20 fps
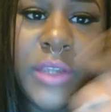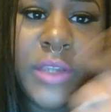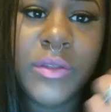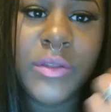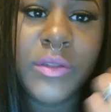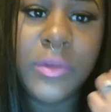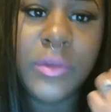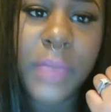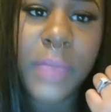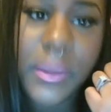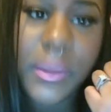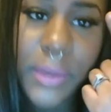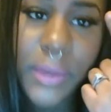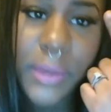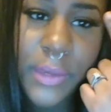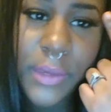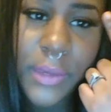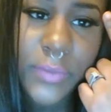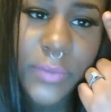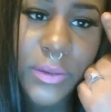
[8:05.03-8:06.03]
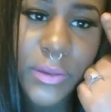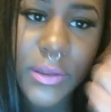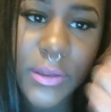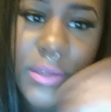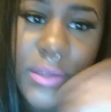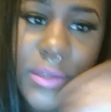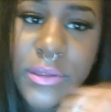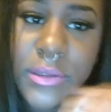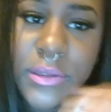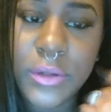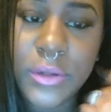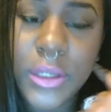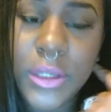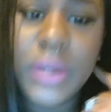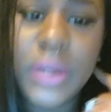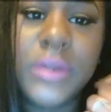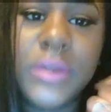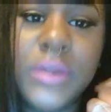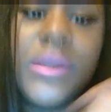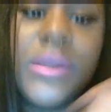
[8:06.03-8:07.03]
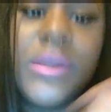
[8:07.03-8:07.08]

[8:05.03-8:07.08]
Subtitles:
or maybe even these in your ears,